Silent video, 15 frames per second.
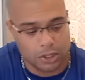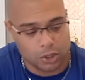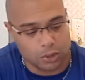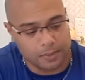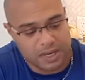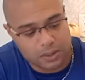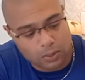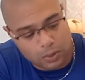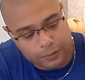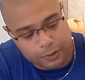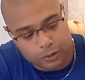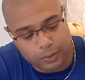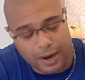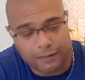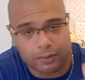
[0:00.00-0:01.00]
You may go over
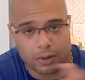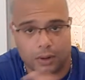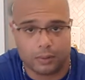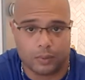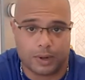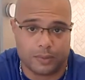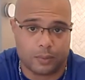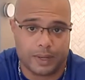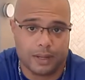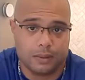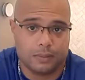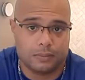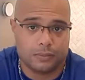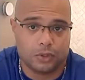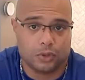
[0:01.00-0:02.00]
gravel on one wheel.
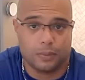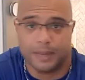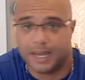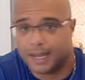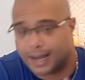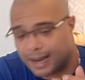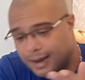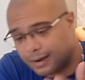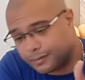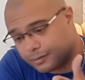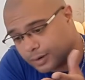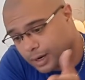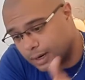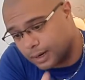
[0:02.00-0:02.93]
You may have,